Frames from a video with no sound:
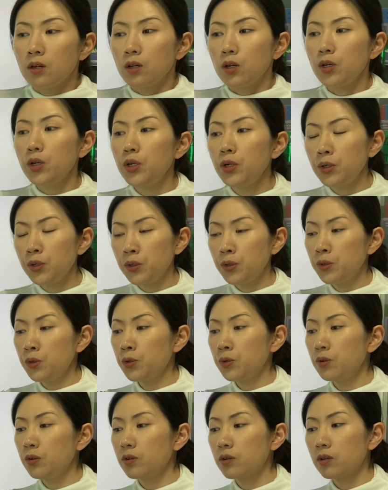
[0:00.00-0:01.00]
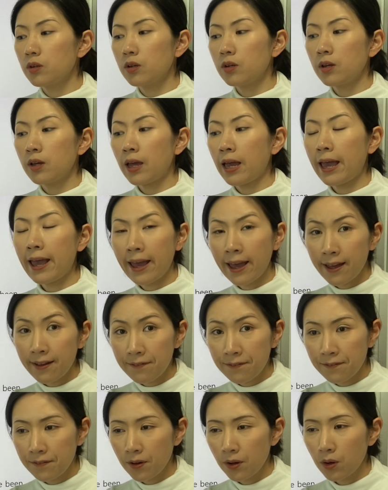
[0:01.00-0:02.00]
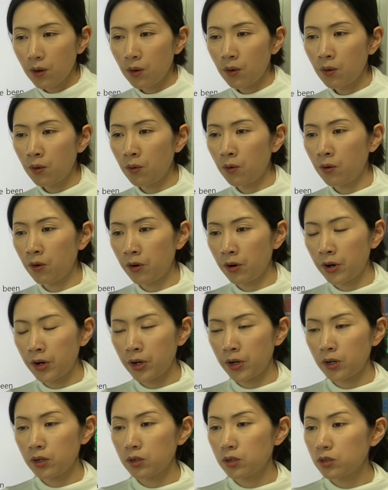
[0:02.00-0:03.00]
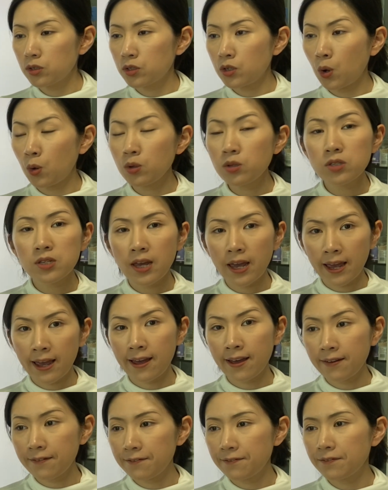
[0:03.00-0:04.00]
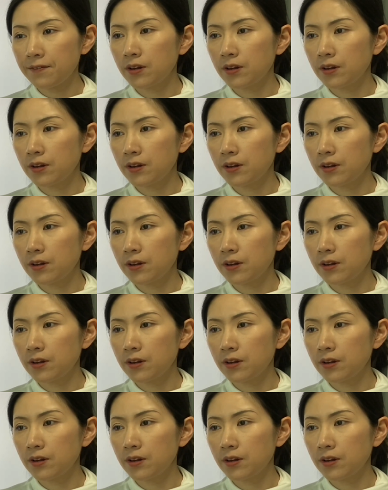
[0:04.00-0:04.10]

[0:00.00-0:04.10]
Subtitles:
who have or don't have